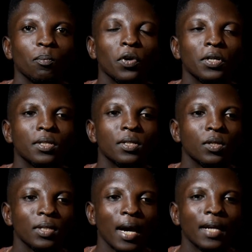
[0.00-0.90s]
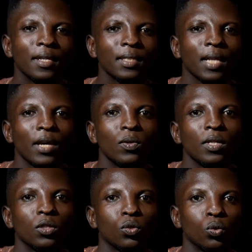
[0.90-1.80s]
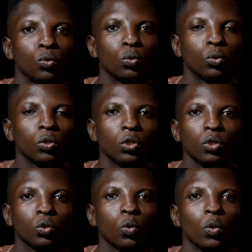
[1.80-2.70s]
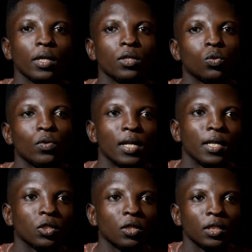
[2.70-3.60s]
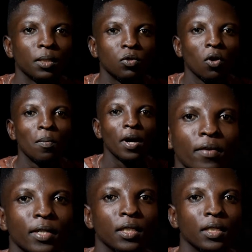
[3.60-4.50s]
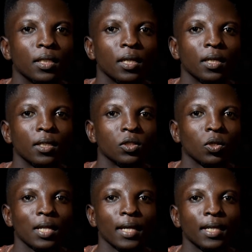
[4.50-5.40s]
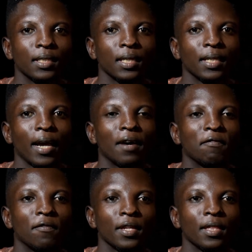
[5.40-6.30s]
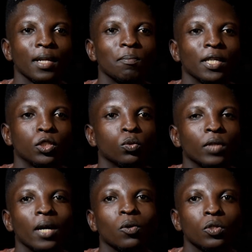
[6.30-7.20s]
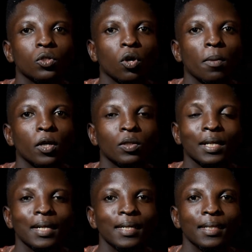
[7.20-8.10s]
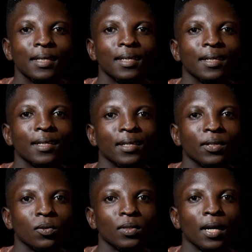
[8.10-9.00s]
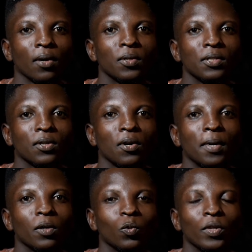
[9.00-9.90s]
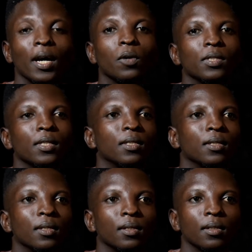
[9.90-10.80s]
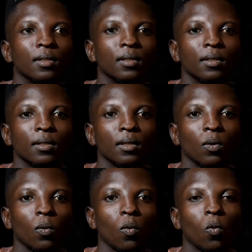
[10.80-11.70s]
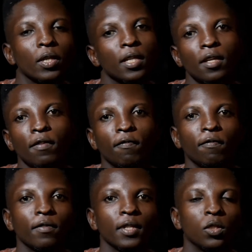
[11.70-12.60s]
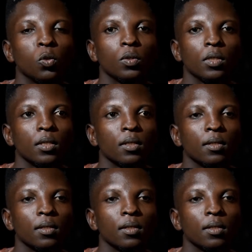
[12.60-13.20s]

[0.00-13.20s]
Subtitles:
but there are things that you need to do. Don't just go into relationships or marriages just like that, saying, I have faith that my children are going to come out clean. You know, they are going to come out without it. What if they don't?